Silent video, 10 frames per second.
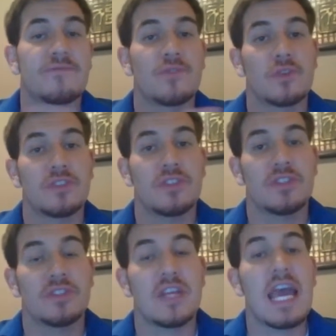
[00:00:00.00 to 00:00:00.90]

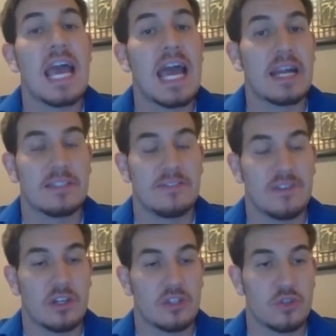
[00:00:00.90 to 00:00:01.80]
versus active
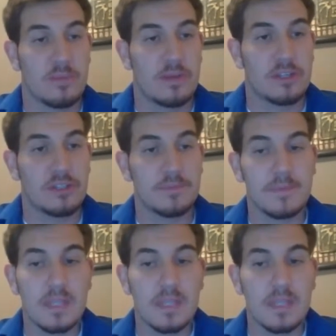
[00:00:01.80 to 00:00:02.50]
non-discrimination.